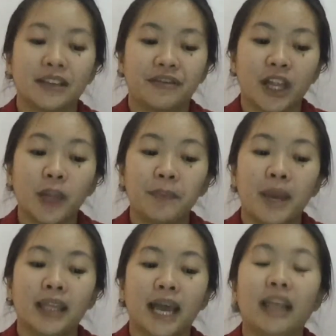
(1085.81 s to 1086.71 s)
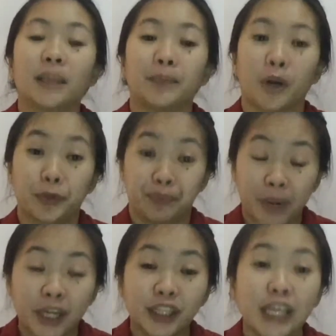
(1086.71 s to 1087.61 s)
development at a
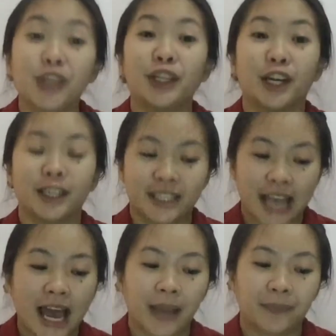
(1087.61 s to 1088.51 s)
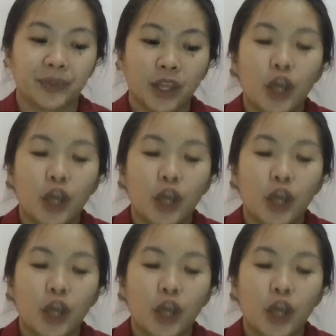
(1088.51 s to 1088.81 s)
particular time.